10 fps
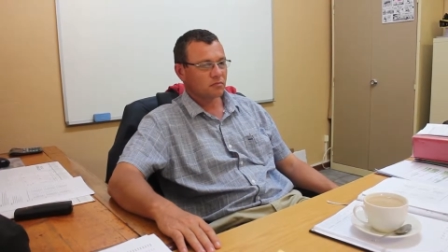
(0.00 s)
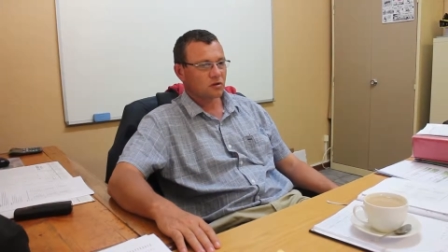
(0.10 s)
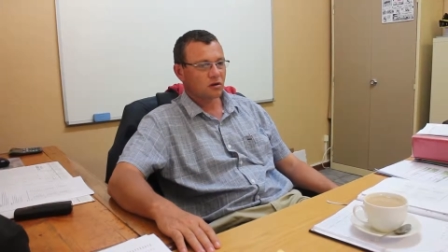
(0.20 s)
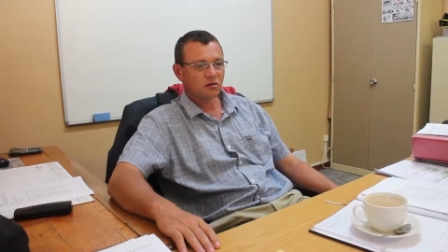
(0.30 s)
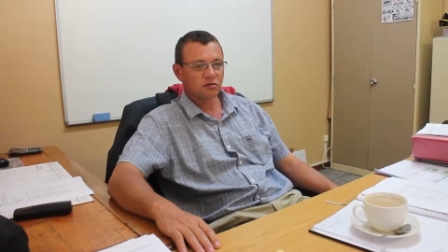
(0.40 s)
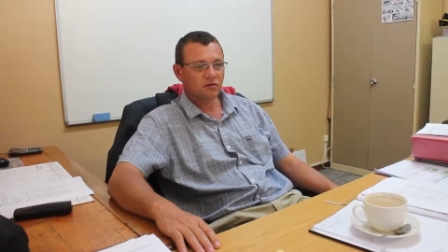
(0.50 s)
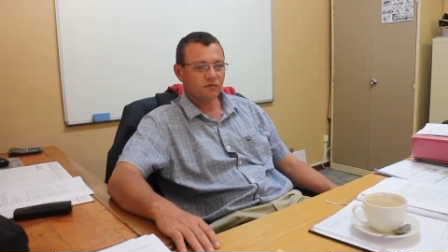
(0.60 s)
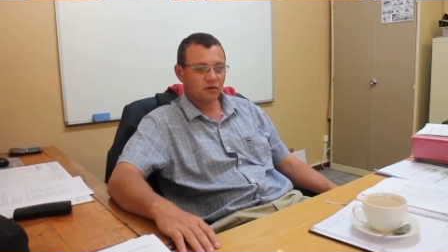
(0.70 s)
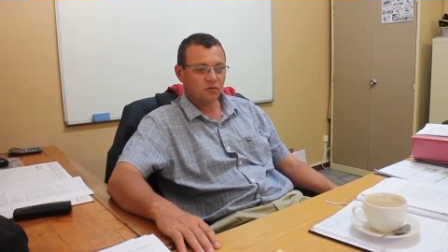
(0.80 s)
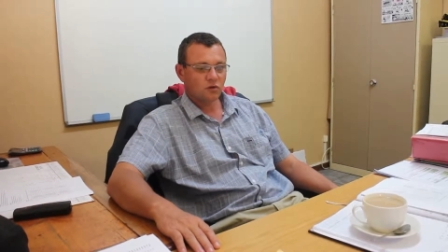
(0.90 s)
The
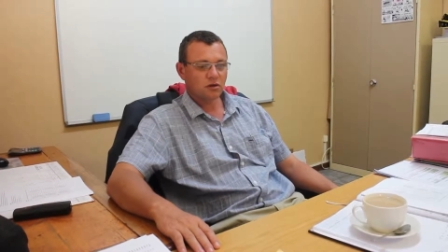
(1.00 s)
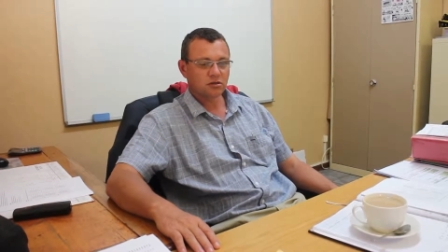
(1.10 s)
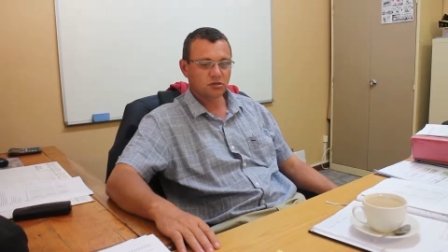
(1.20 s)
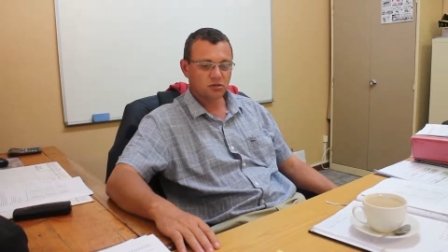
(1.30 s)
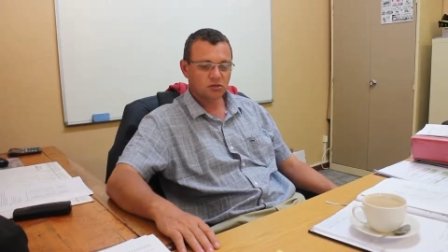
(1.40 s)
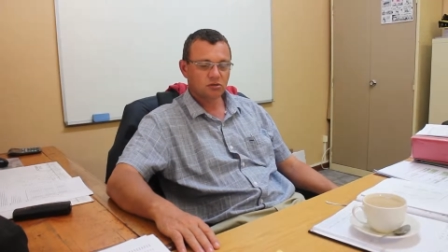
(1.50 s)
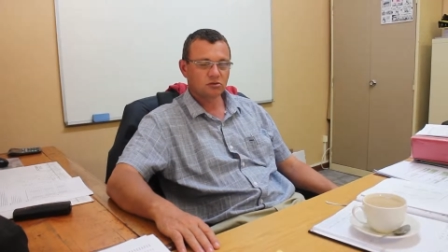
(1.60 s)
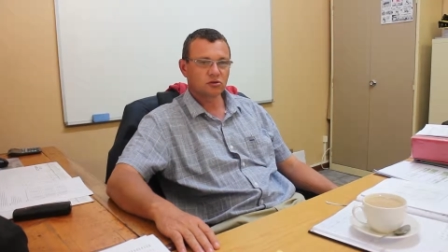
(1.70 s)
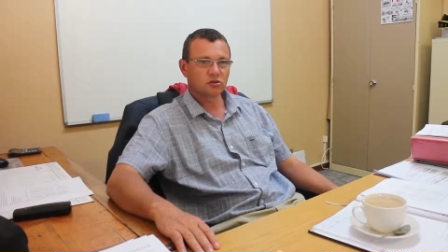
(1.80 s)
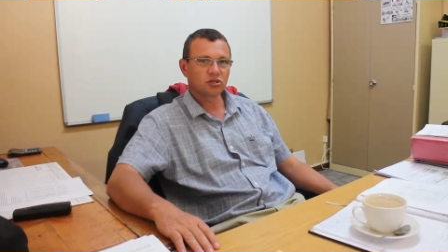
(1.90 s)
cultivar was
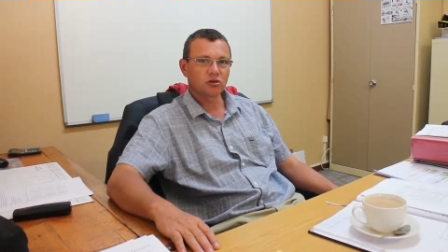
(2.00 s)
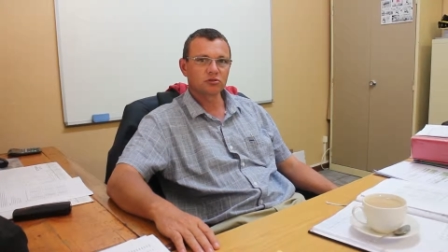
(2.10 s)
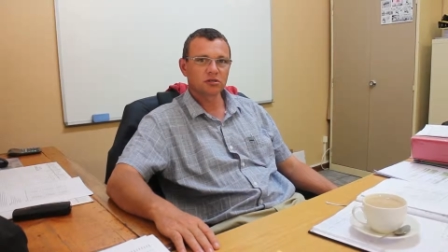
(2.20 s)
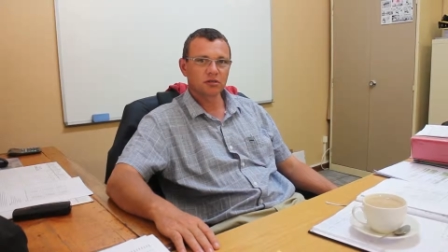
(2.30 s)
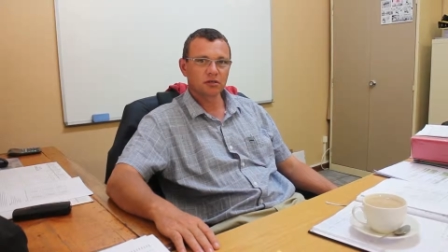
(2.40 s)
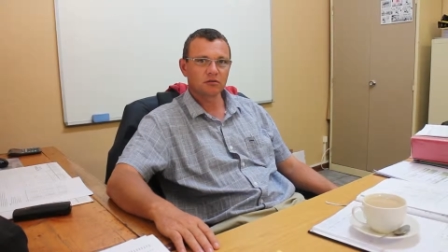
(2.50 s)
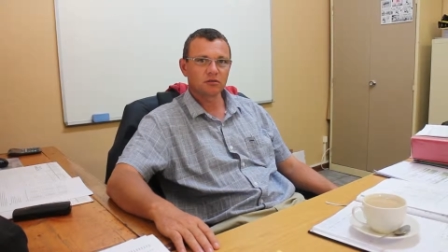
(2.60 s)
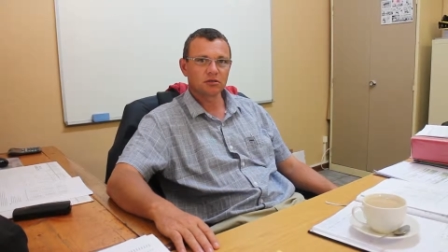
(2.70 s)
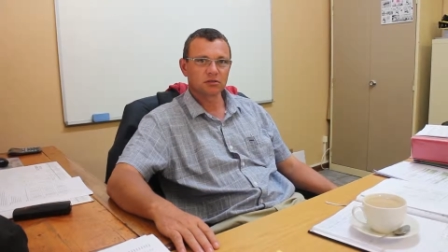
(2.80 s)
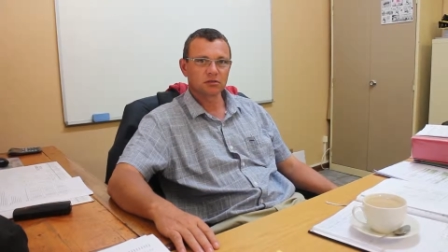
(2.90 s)
not chosen, it
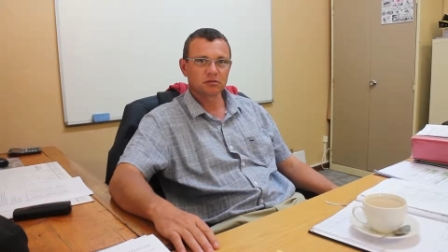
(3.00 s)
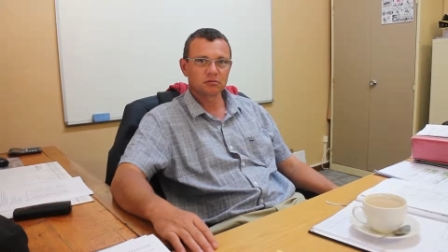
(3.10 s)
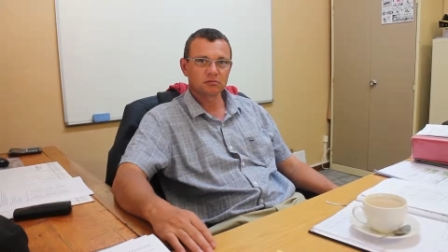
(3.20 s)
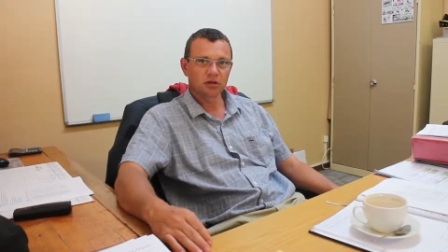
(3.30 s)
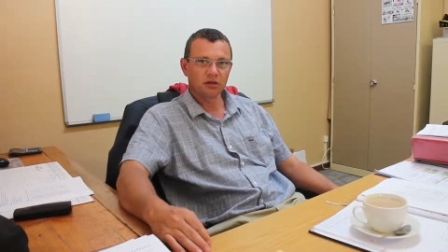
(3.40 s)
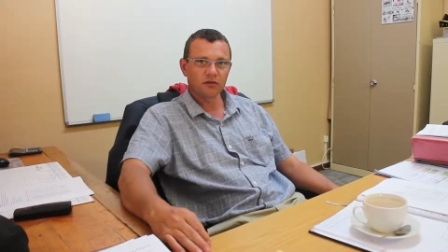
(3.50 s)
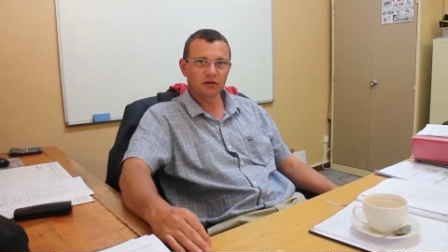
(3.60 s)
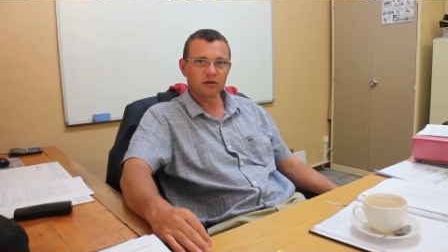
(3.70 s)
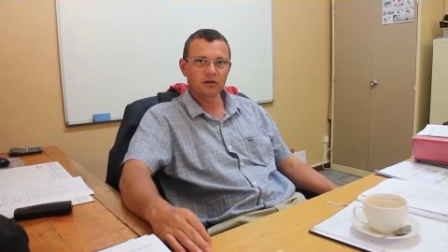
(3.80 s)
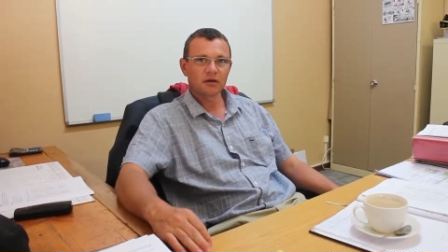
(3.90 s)
was
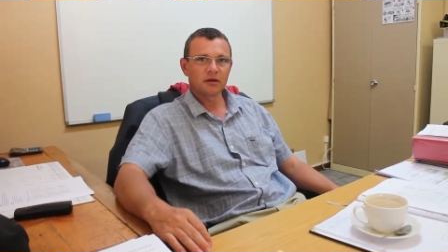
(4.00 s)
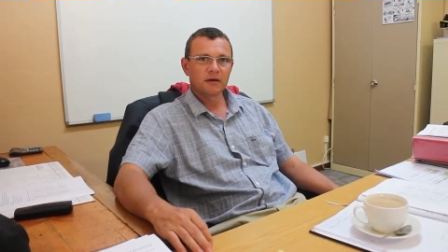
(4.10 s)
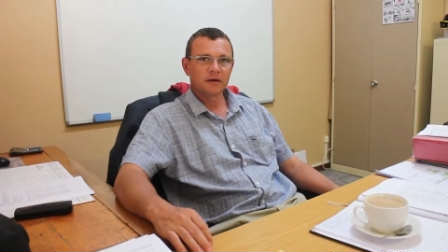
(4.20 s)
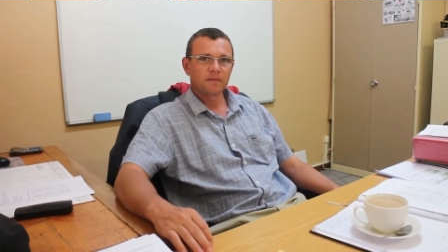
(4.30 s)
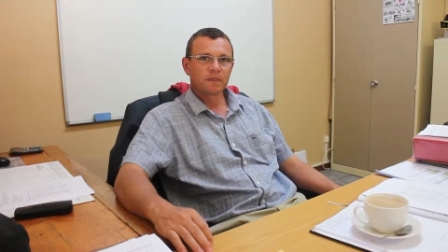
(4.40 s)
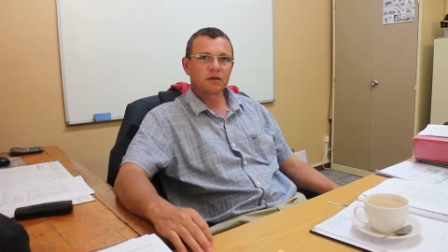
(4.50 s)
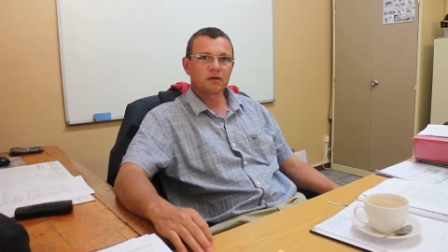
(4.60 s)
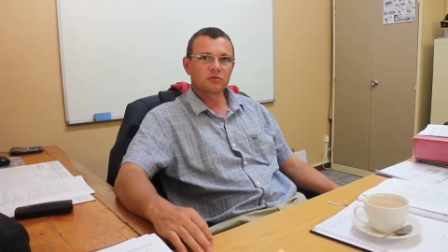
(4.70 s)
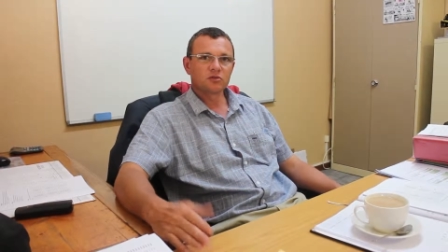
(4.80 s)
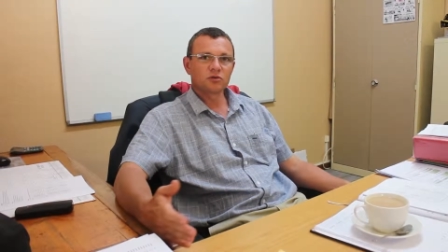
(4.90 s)
given.
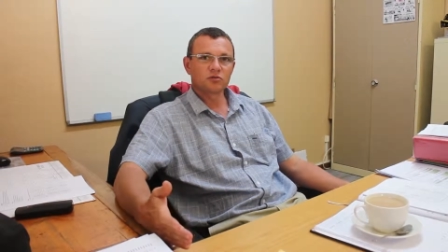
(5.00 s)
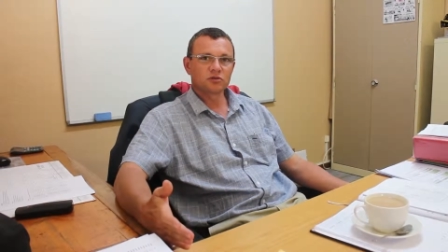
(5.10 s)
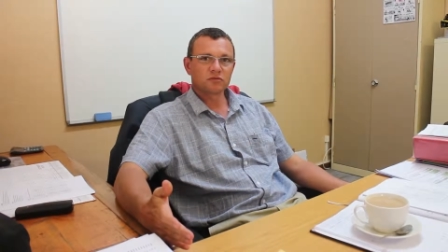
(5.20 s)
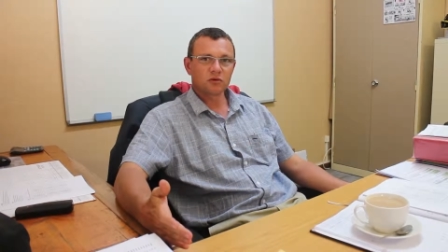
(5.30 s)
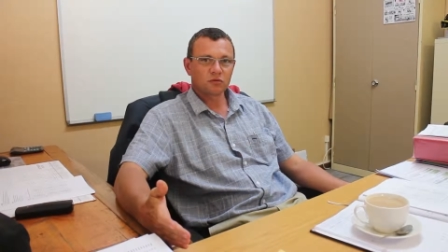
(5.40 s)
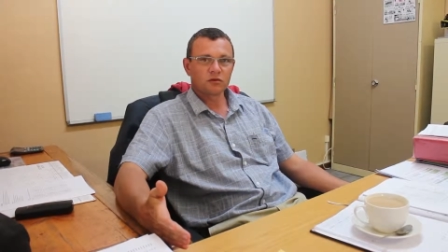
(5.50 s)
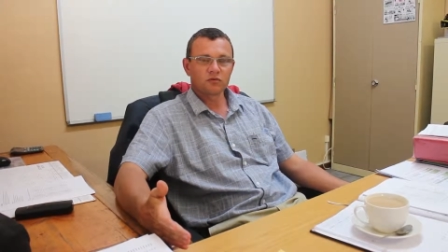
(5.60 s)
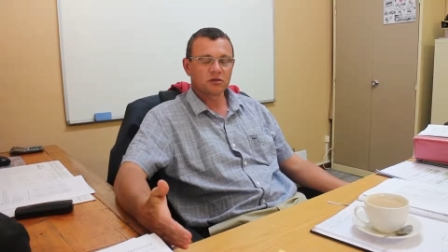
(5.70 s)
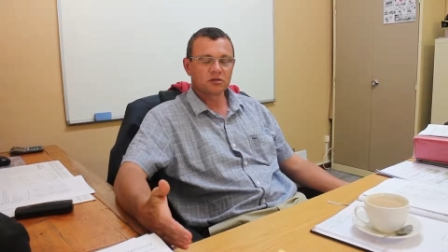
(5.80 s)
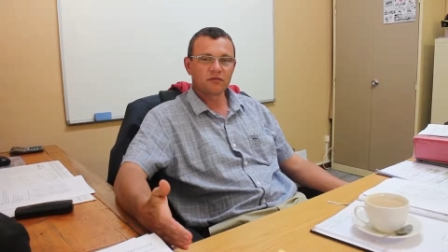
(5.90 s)
It was what
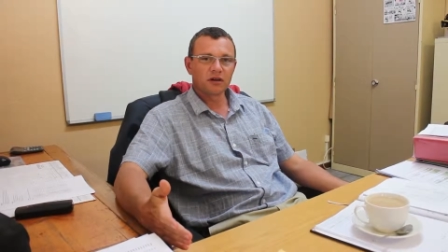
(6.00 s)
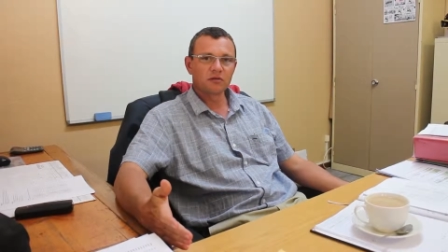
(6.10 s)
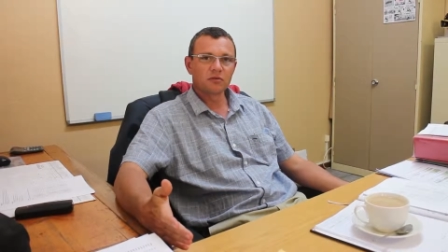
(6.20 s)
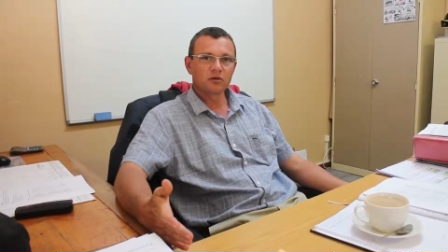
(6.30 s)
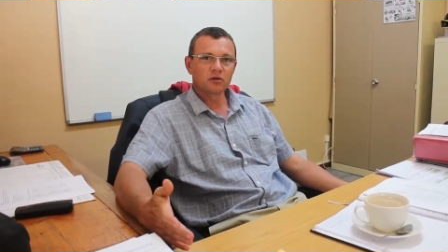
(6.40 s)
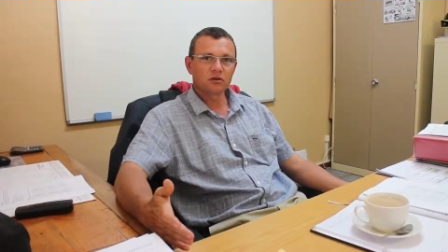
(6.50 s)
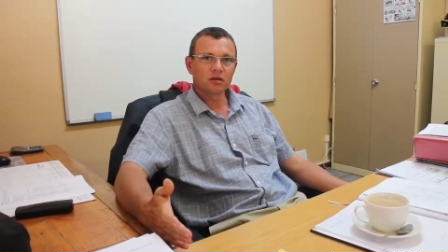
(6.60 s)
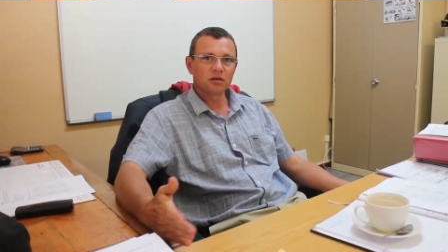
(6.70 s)
was available on